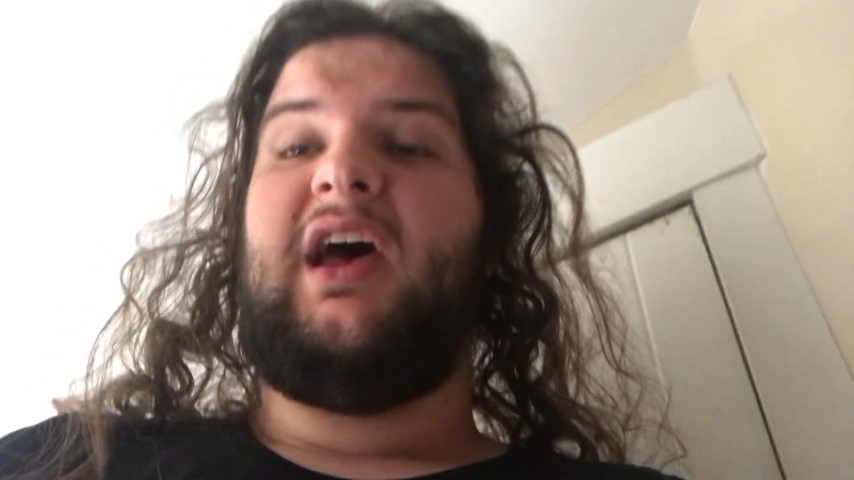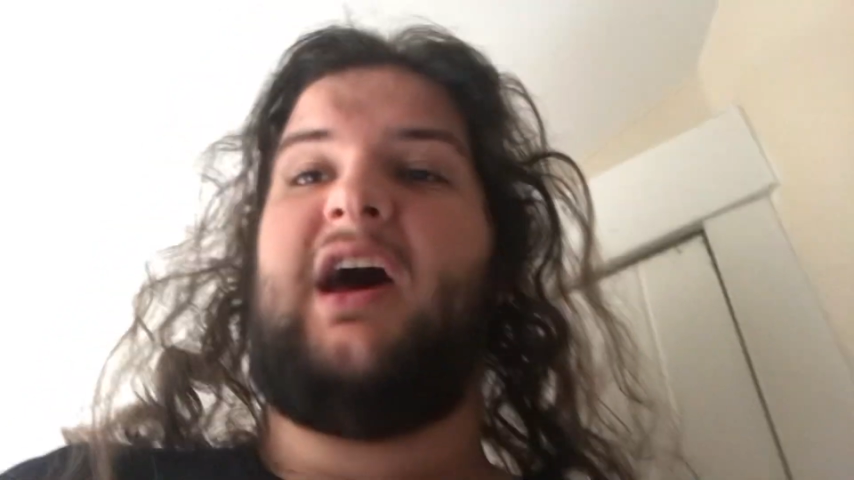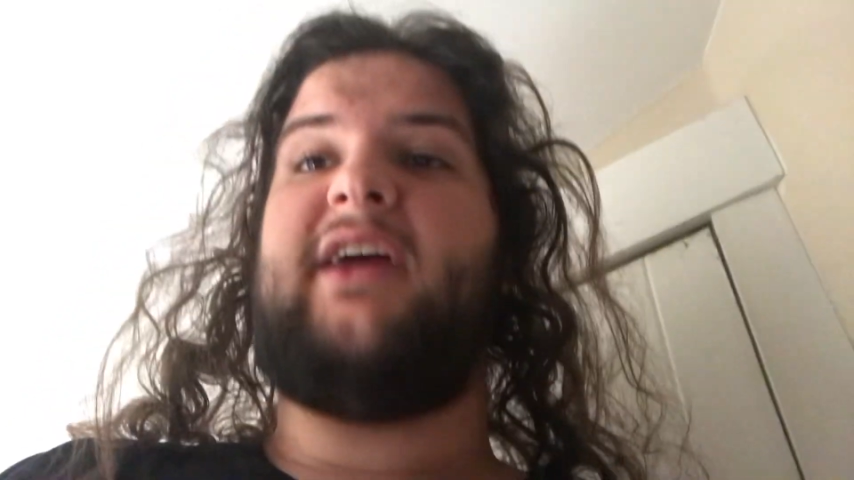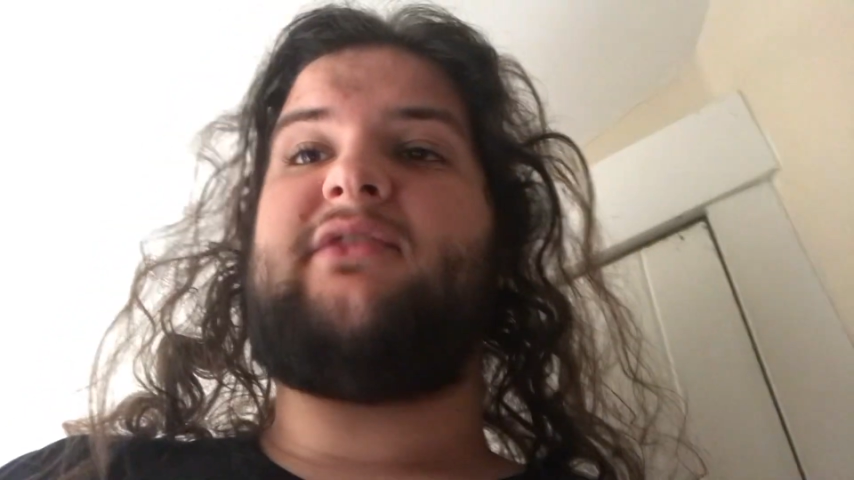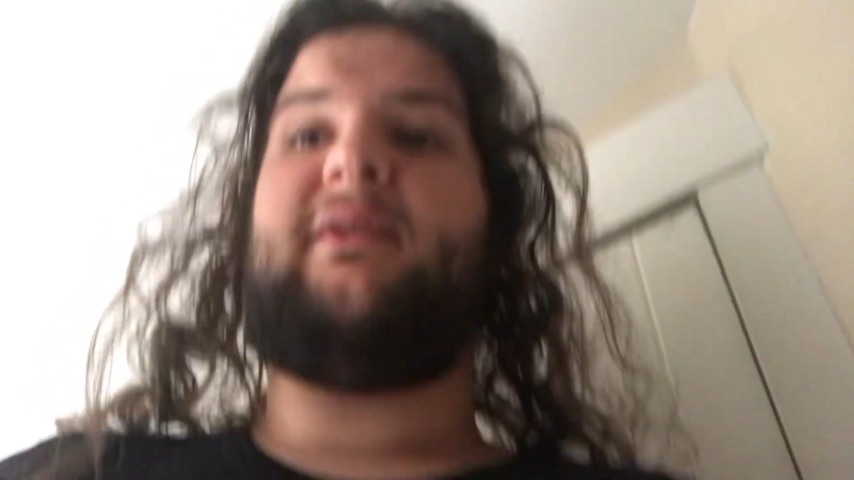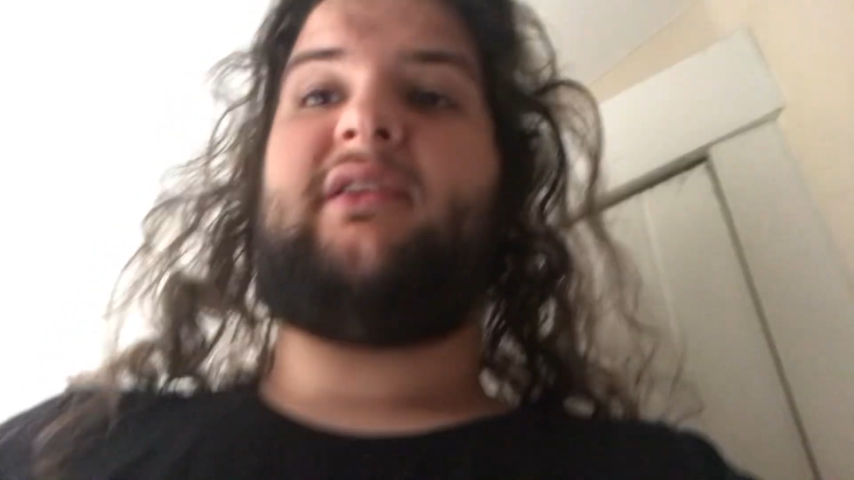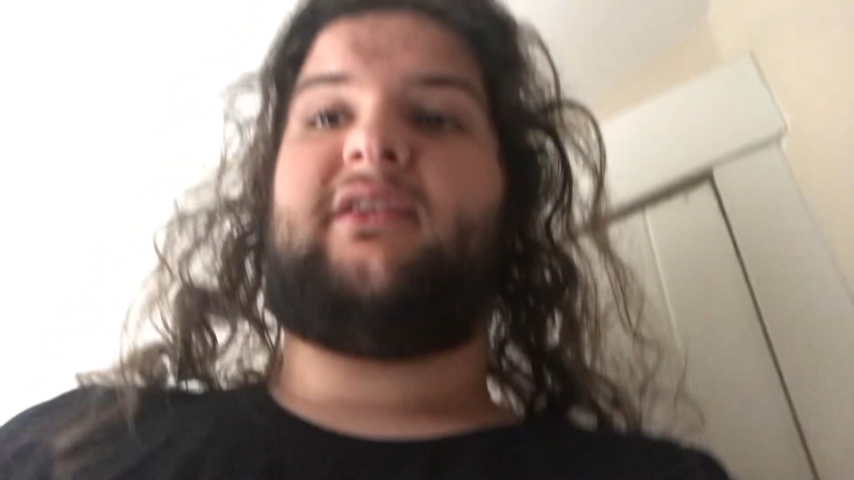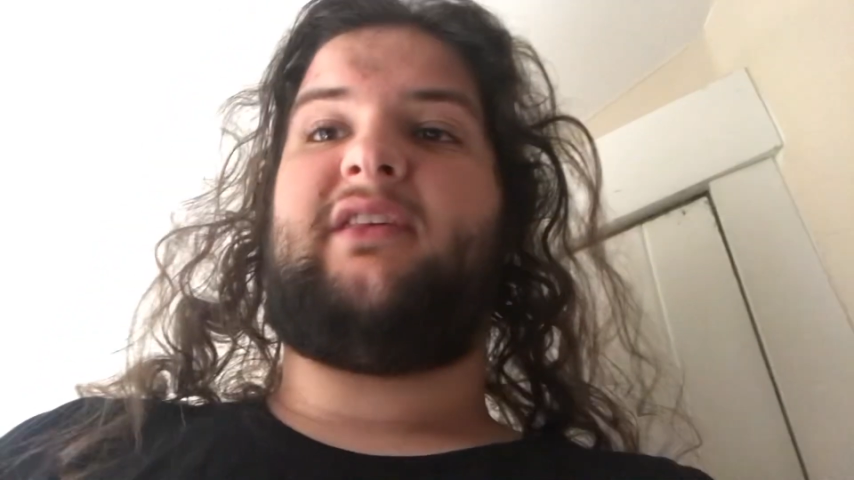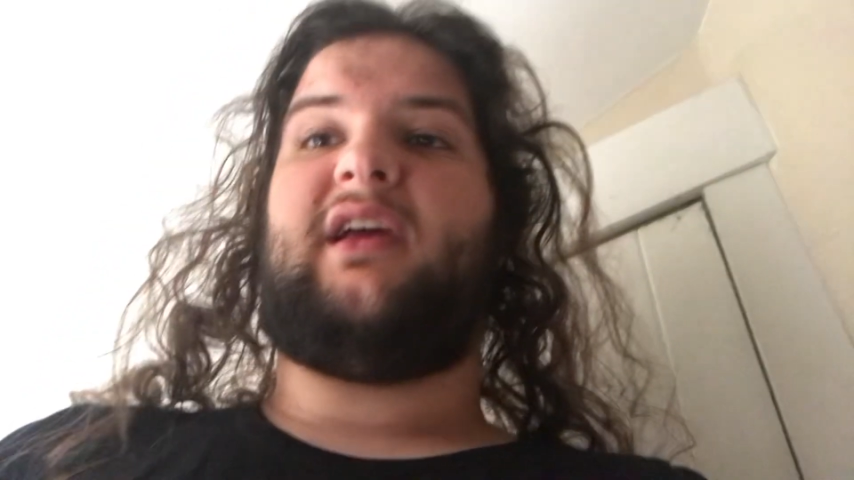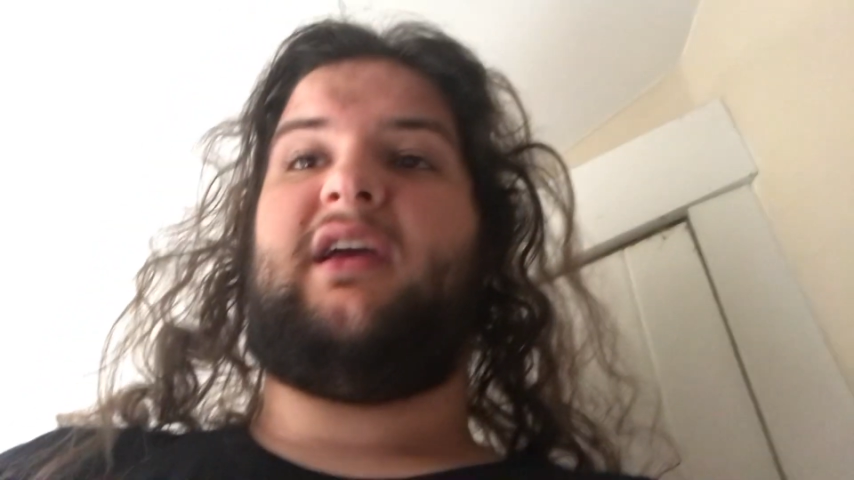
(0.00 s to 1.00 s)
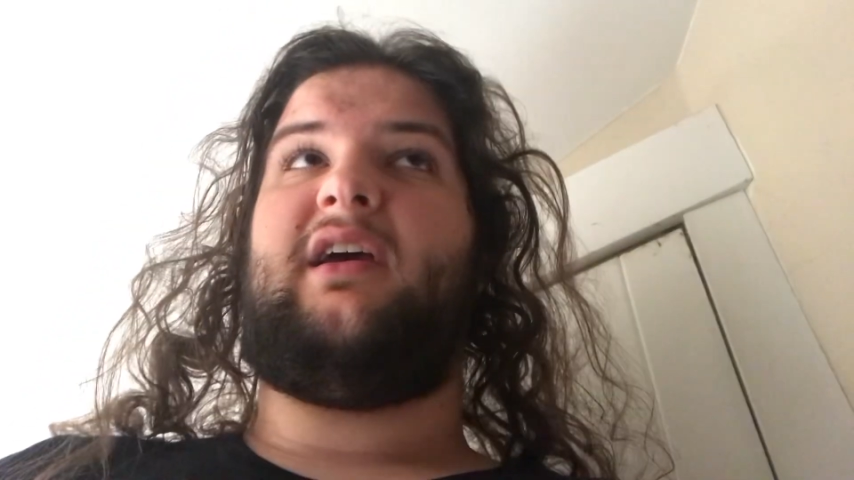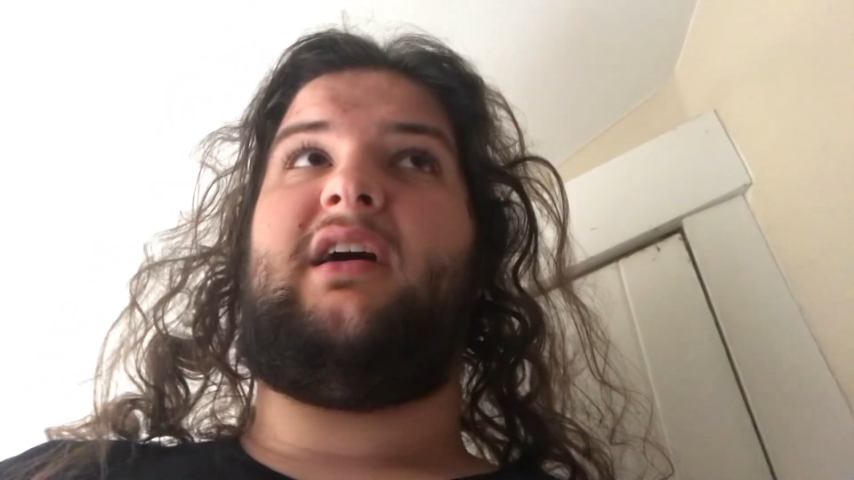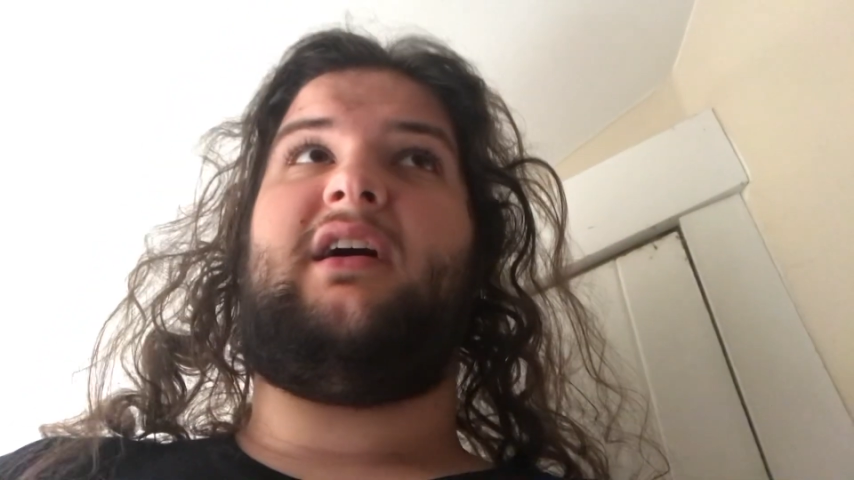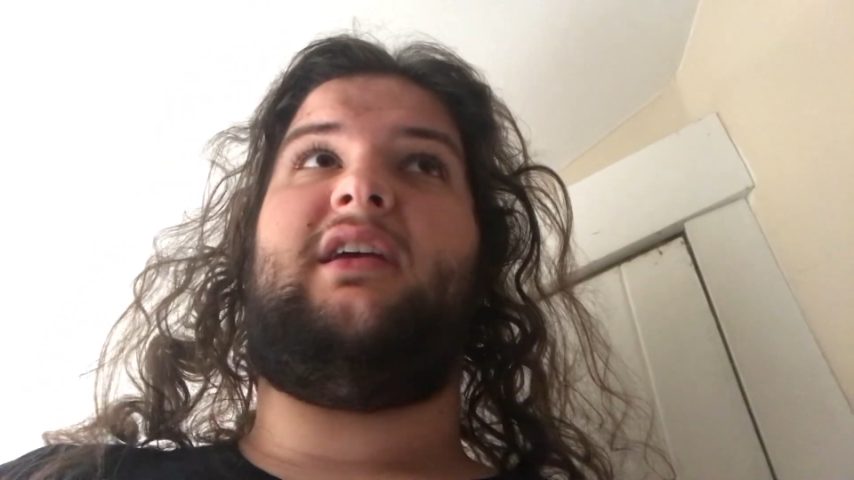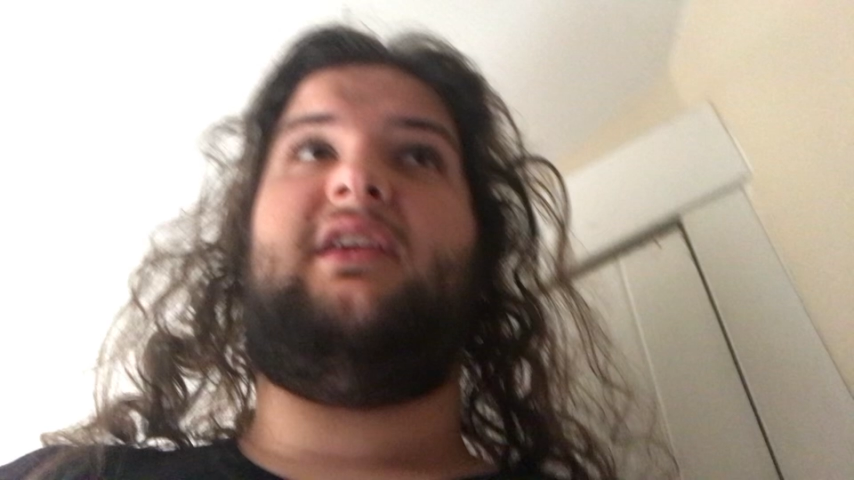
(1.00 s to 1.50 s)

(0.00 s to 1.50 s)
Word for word: I just wanted to say, uh,